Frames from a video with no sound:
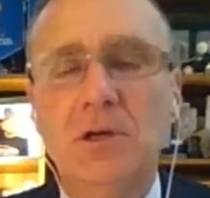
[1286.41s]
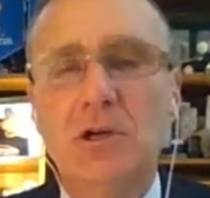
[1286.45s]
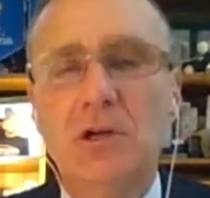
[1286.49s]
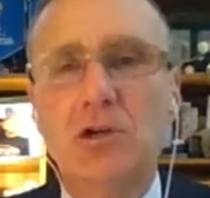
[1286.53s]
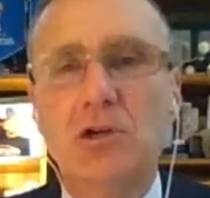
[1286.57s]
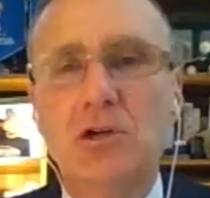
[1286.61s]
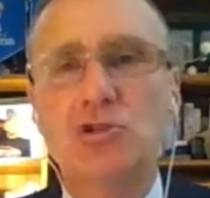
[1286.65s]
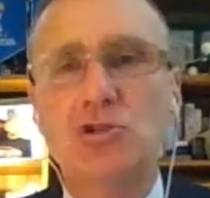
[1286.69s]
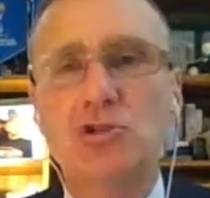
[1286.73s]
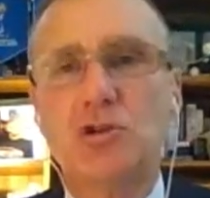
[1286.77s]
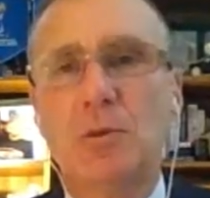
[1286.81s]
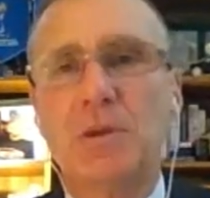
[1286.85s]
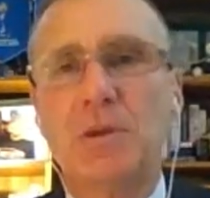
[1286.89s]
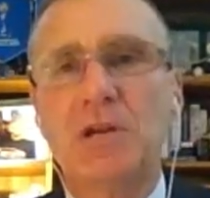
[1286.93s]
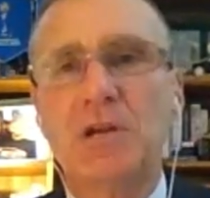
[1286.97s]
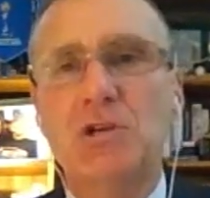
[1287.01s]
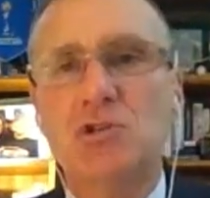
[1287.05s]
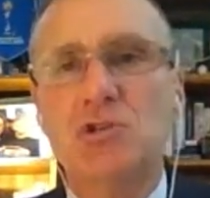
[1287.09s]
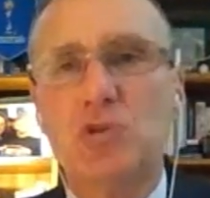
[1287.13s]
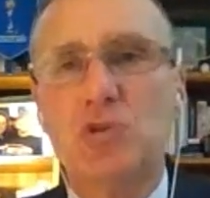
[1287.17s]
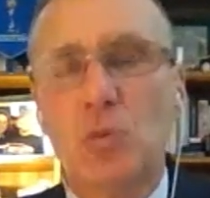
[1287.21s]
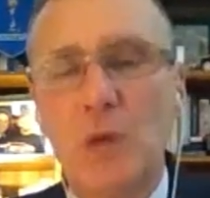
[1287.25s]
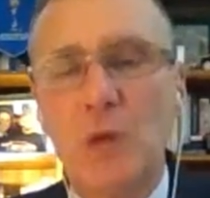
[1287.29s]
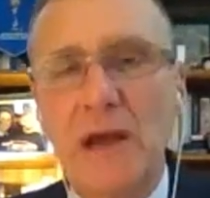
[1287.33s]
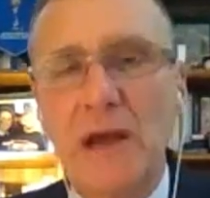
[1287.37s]
contributing
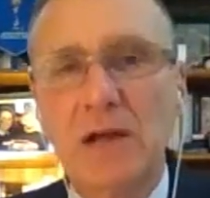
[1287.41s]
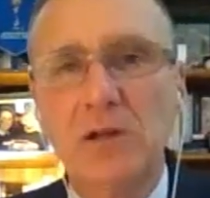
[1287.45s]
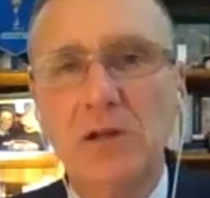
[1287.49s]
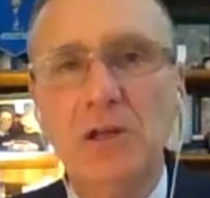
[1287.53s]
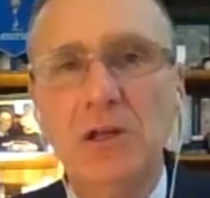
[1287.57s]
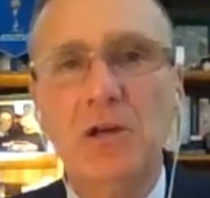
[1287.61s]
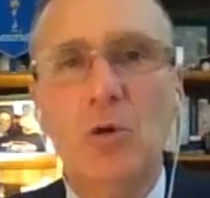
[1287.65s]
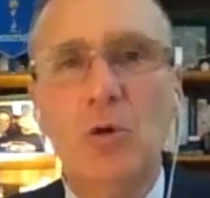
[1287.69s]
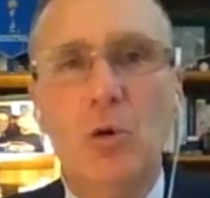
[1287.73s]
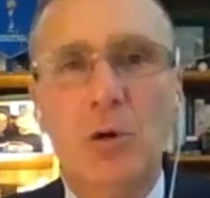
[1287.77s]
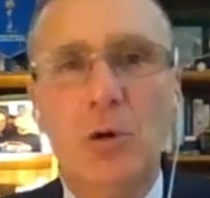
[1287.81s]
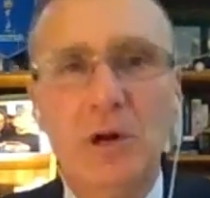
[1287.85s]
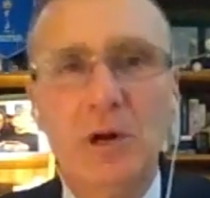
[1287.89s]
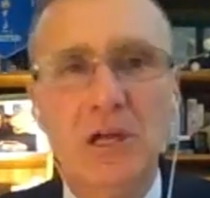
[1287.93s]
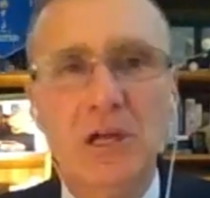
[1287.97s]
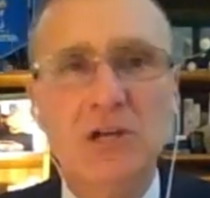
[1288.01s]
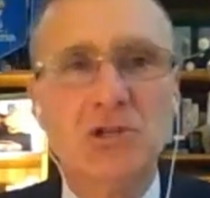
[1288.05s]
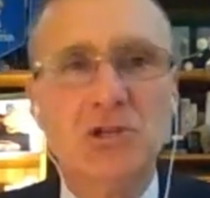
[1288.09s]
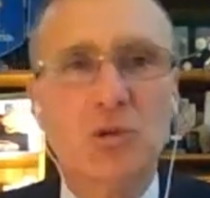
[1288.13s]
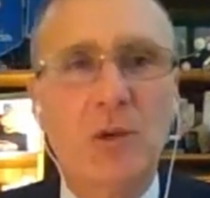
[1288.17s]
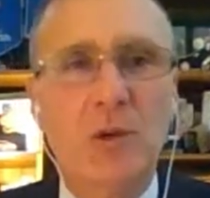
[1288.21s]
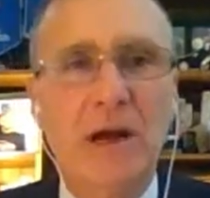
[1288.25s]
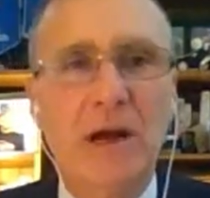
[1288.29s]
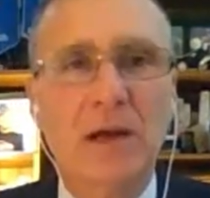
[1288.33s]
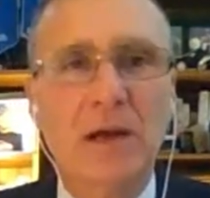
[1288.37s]
directly or
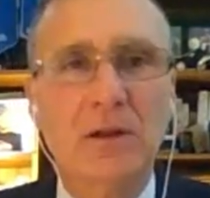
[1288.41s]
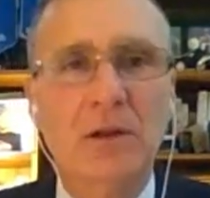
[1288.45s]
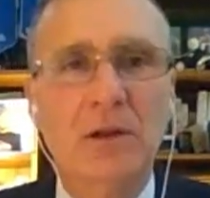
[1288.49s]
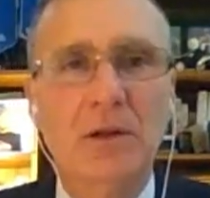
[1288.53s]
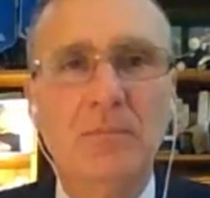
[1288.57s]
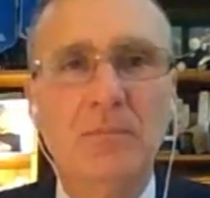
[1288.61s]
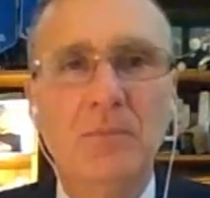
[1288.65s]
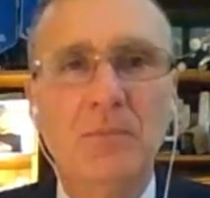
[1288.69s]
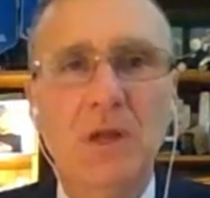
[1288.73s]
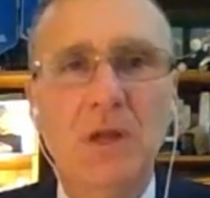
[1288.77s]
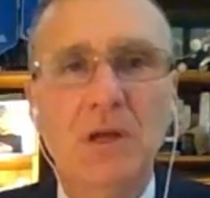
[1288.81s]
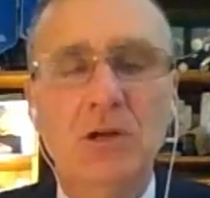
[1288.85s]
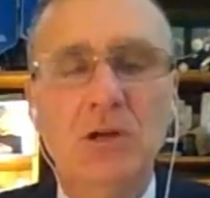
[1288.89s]
indirectly